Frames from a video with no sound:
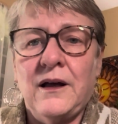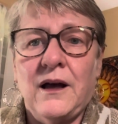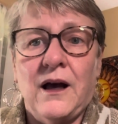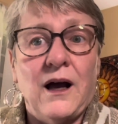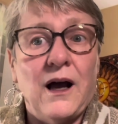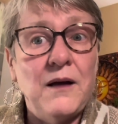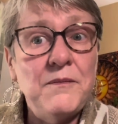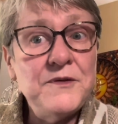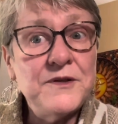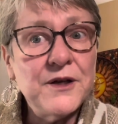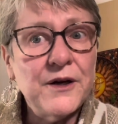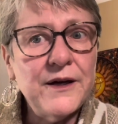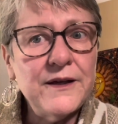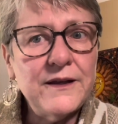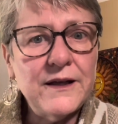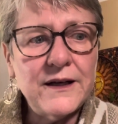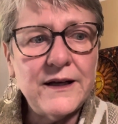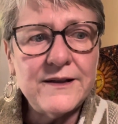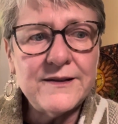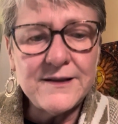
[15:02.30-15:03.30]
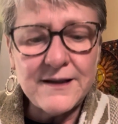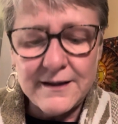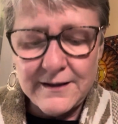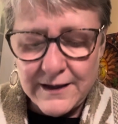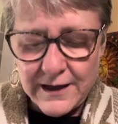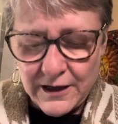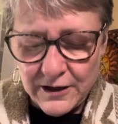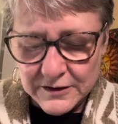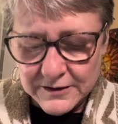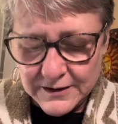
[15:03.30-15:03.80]
I'm sorry that I started
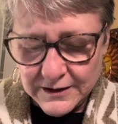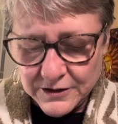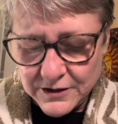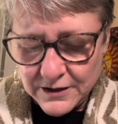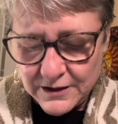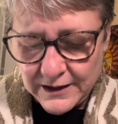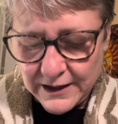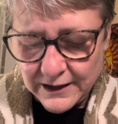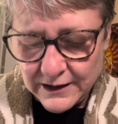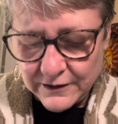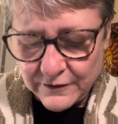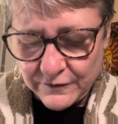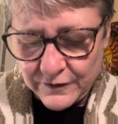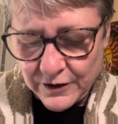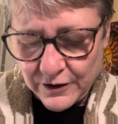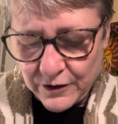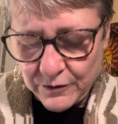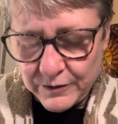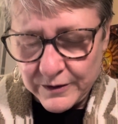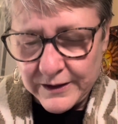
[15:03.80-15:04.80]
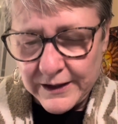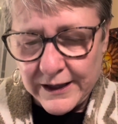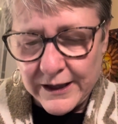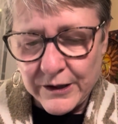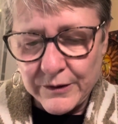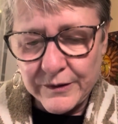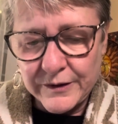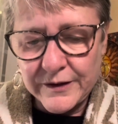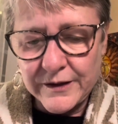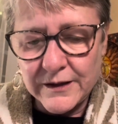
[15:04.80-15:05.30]
out on such a negative note with
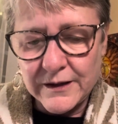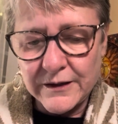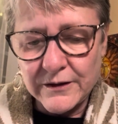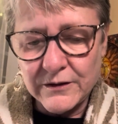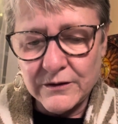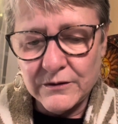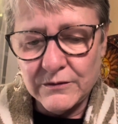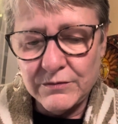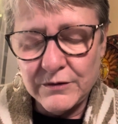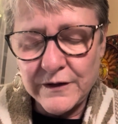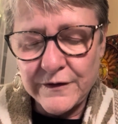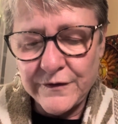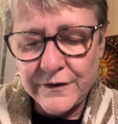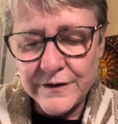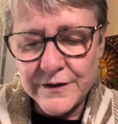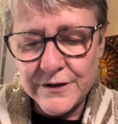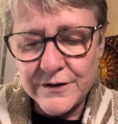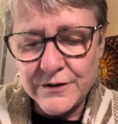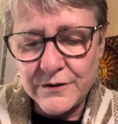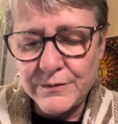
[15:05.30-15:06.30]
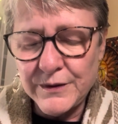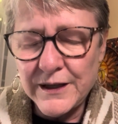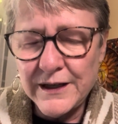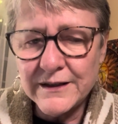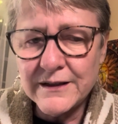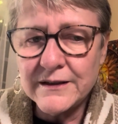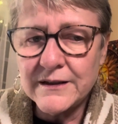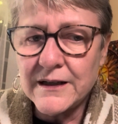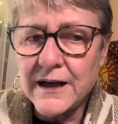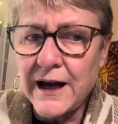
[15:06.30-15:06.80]
there with the little reference to, but I
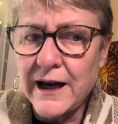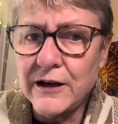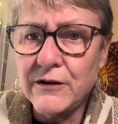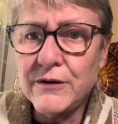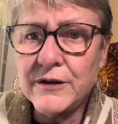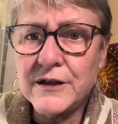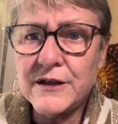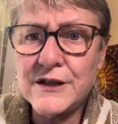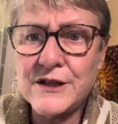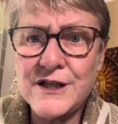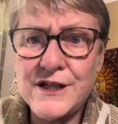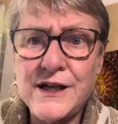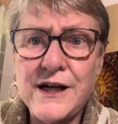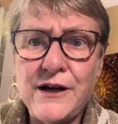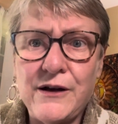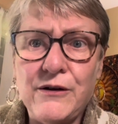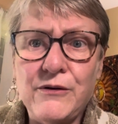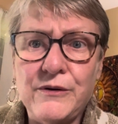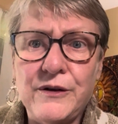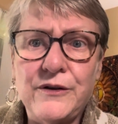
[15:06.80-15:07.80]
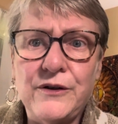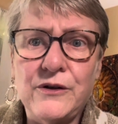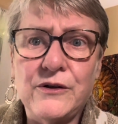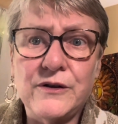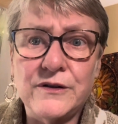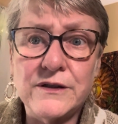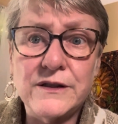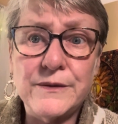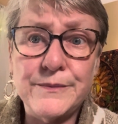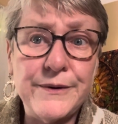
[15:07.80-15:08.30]
kind of wanted to share it with you
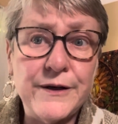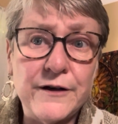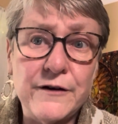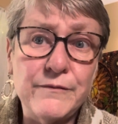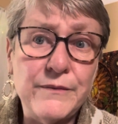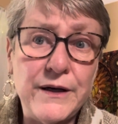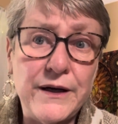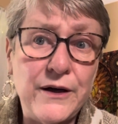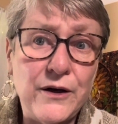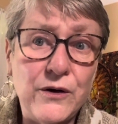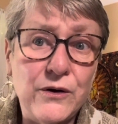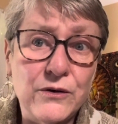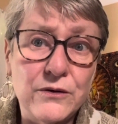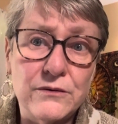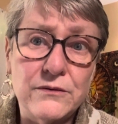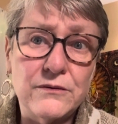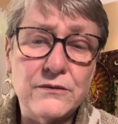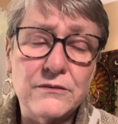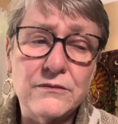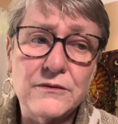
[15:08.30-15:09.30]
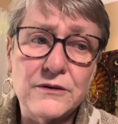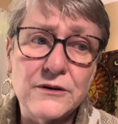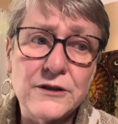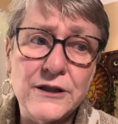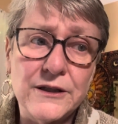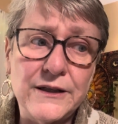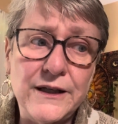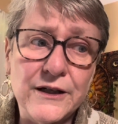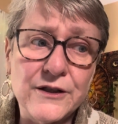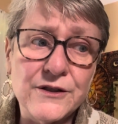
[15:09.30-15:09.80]
because it's part of my own
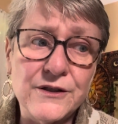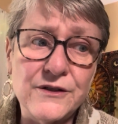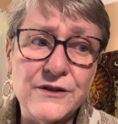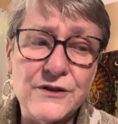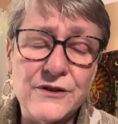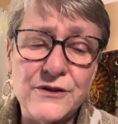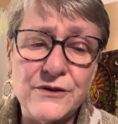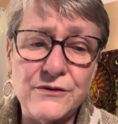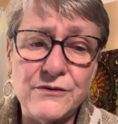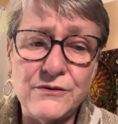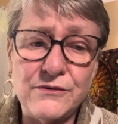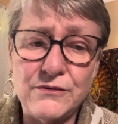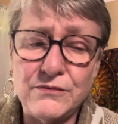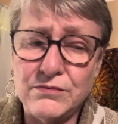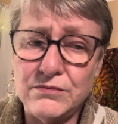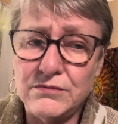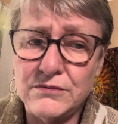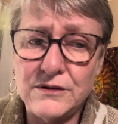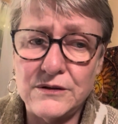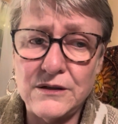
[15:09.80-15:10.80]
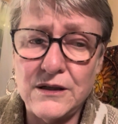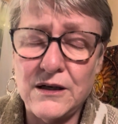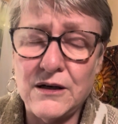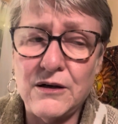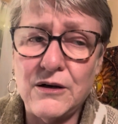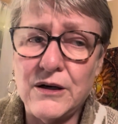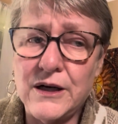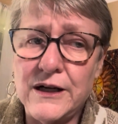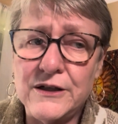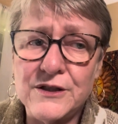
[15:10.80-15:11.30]
connections to,
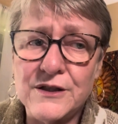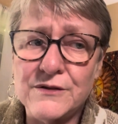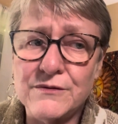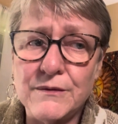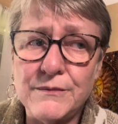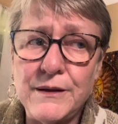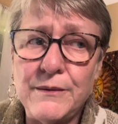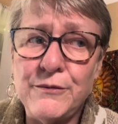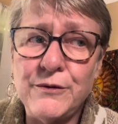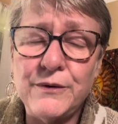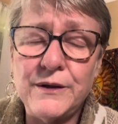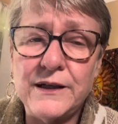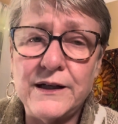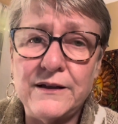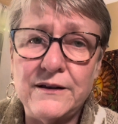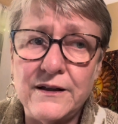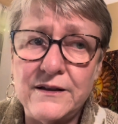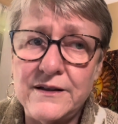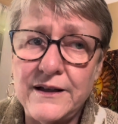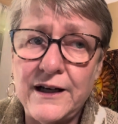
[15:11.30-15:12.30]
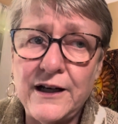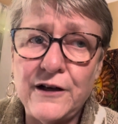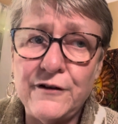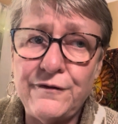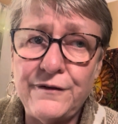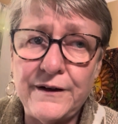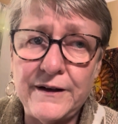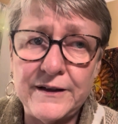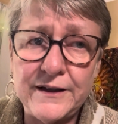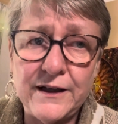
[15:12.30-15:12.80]
oh, I just remember when the day I
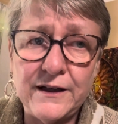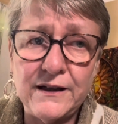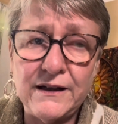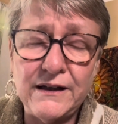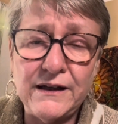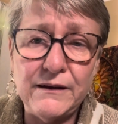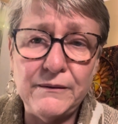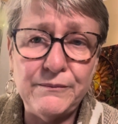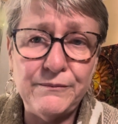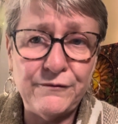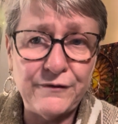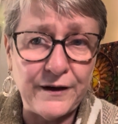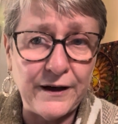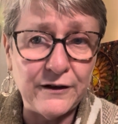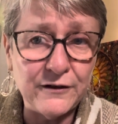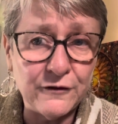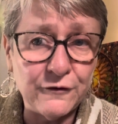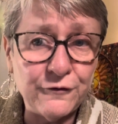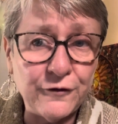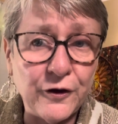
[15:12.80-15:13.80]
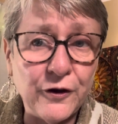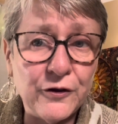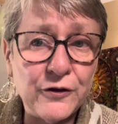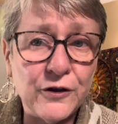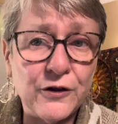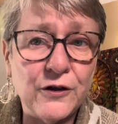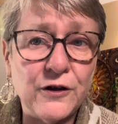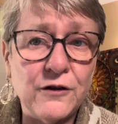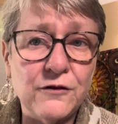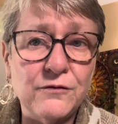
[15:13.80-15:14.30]
found out, I had found a
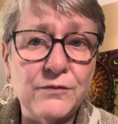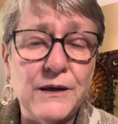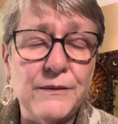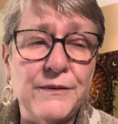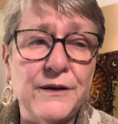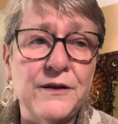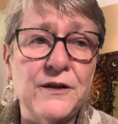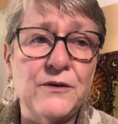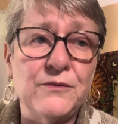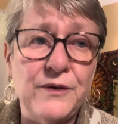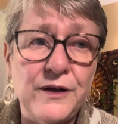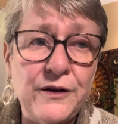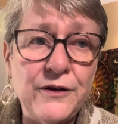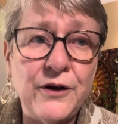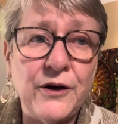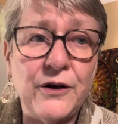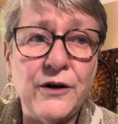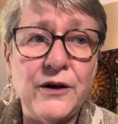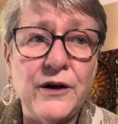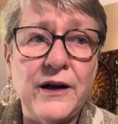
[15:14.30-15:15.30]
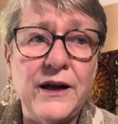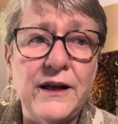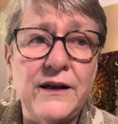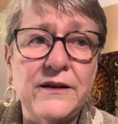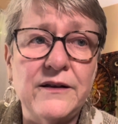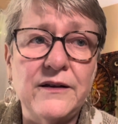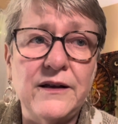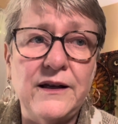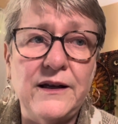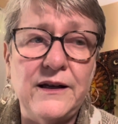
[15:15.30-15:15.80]
photo of my mother with her
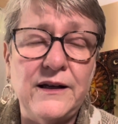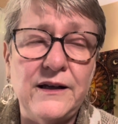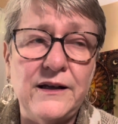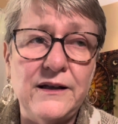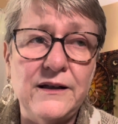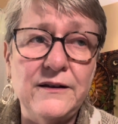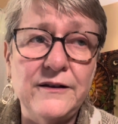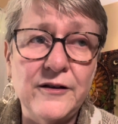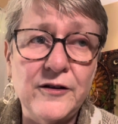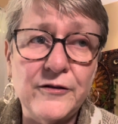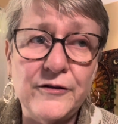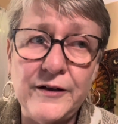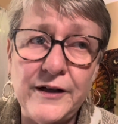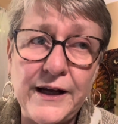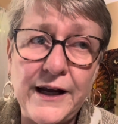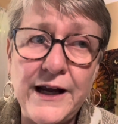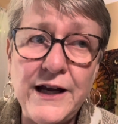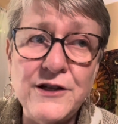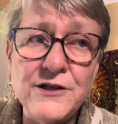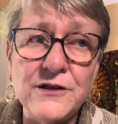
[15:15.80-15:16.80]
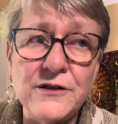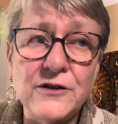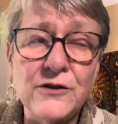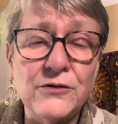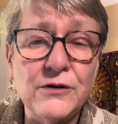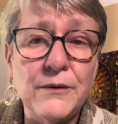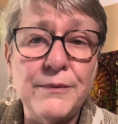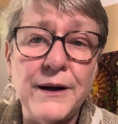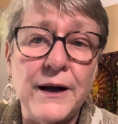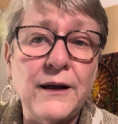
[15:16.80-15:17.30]
and a literary agent who
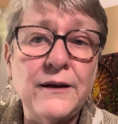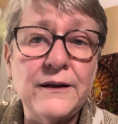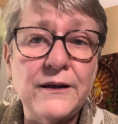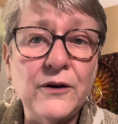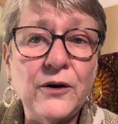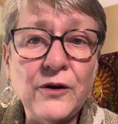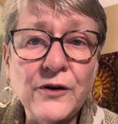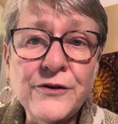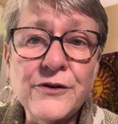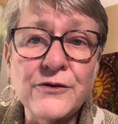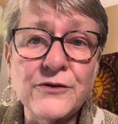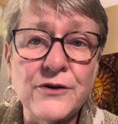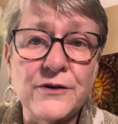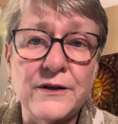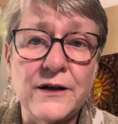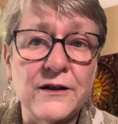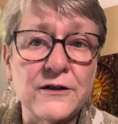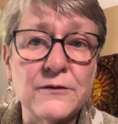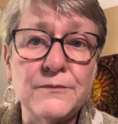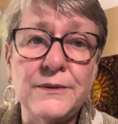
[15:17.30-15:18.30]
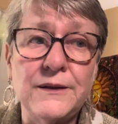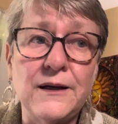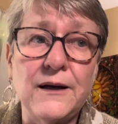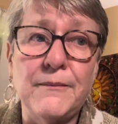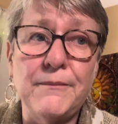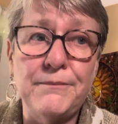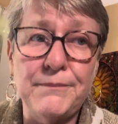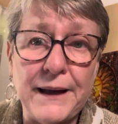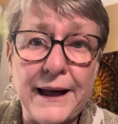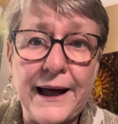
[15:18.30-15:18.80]
apparently also turned out to be a
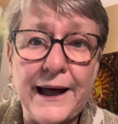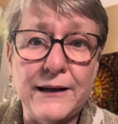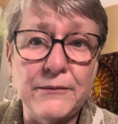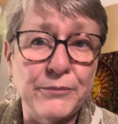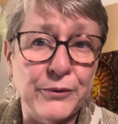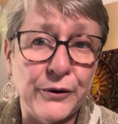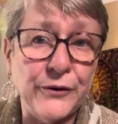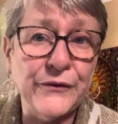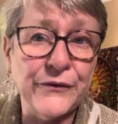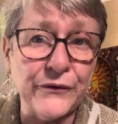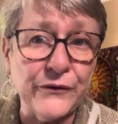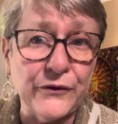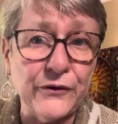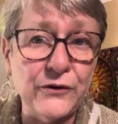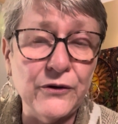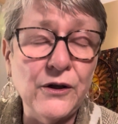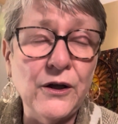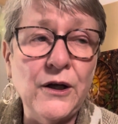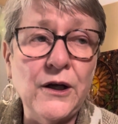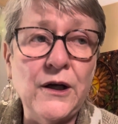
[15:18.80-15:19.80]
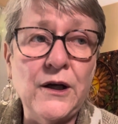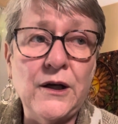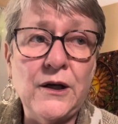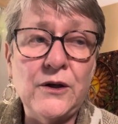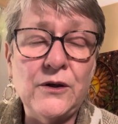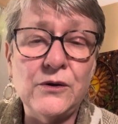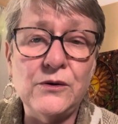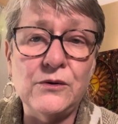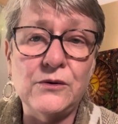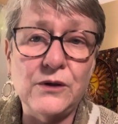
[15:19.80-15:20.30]
bad person,
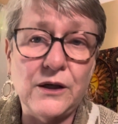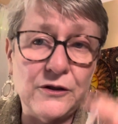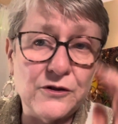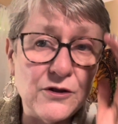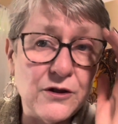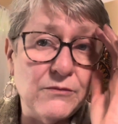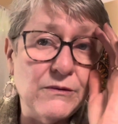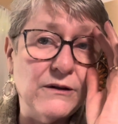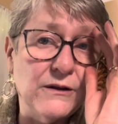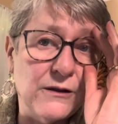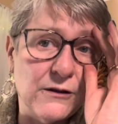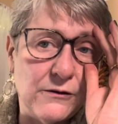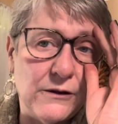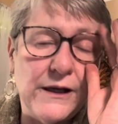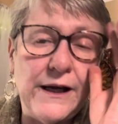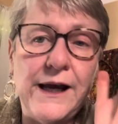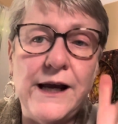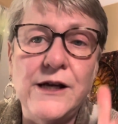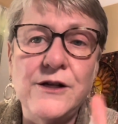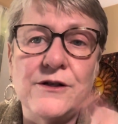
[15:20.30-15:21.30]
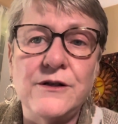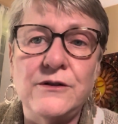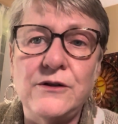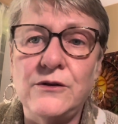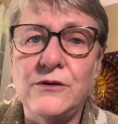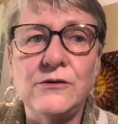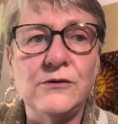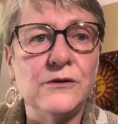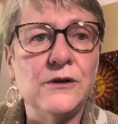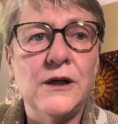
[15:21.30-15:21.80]
who a German literary agent
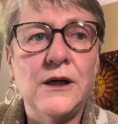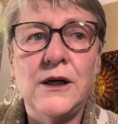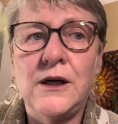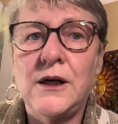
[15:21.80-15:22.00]
who